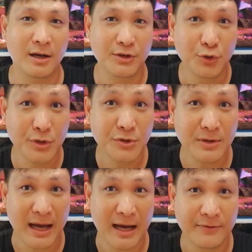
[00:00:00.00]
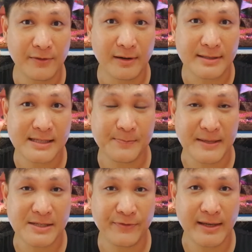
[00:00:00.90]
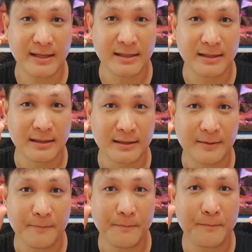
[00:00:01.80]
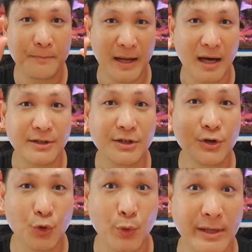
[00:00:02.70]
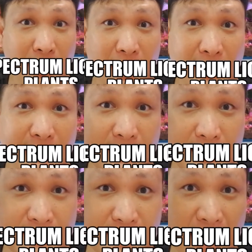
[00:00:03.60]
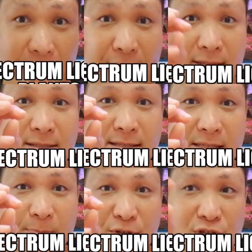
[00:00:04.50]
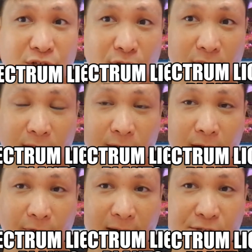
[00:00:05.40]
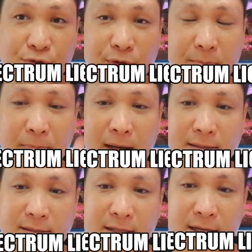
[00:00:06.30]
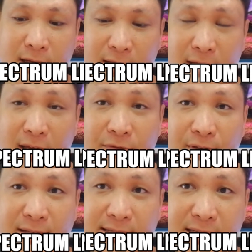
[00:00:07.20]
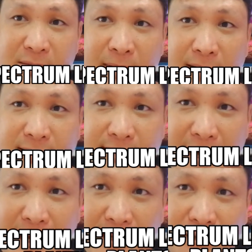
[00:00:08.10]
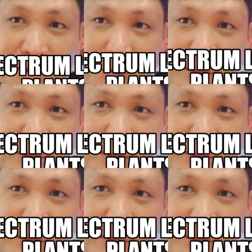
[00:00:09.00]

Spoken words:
you need to have a specific plant growing light directed especially on the fast growing plant. If you can see my tank, you will